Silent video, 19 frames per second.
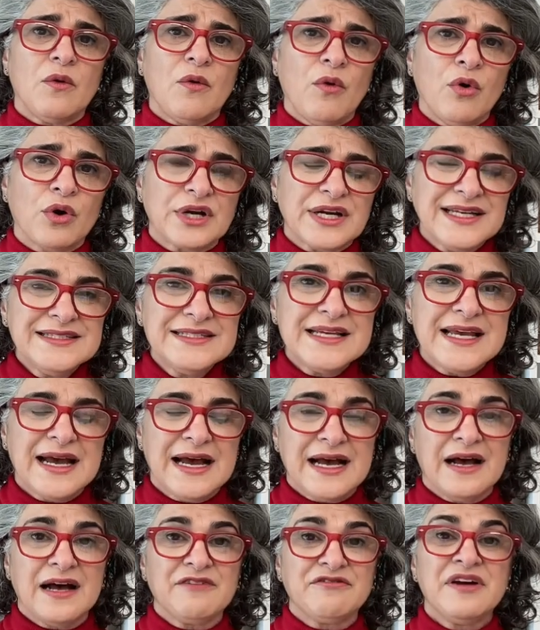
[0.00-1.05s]
already
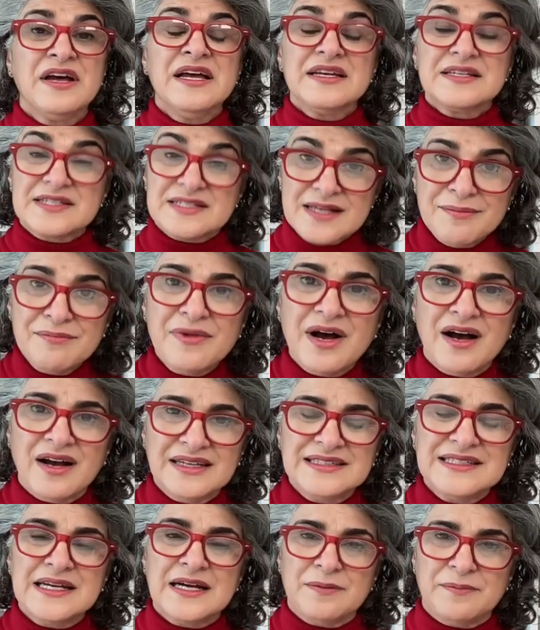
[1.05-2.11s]
have some
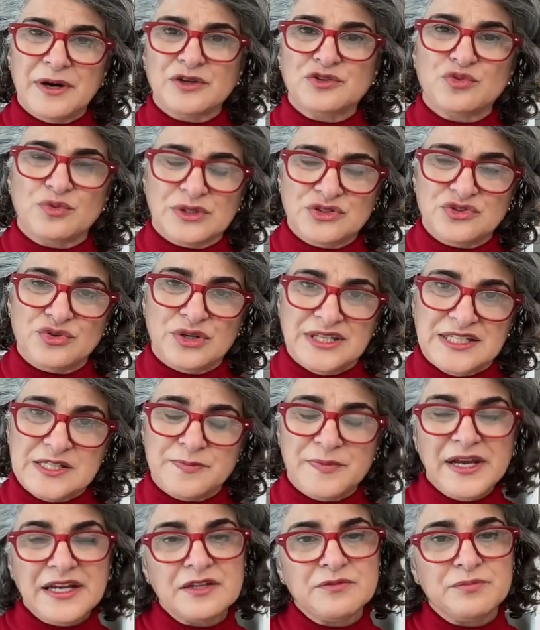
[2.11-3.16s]
idea about what to
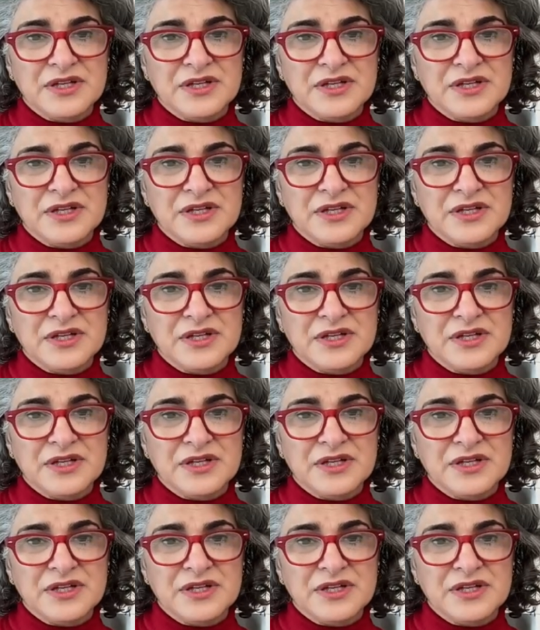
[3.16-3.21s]
expect,